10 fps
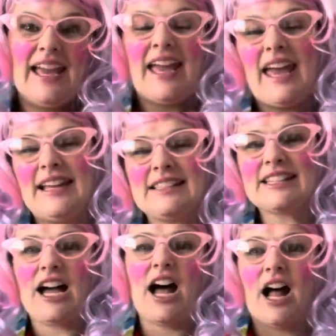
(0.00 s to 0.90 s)
It's
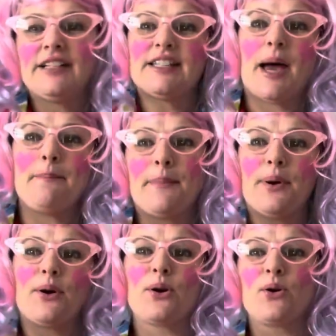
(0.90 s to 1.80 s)
called a
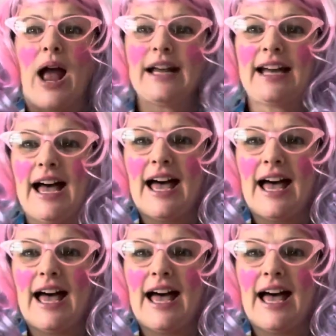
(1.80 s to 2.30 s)
maraca.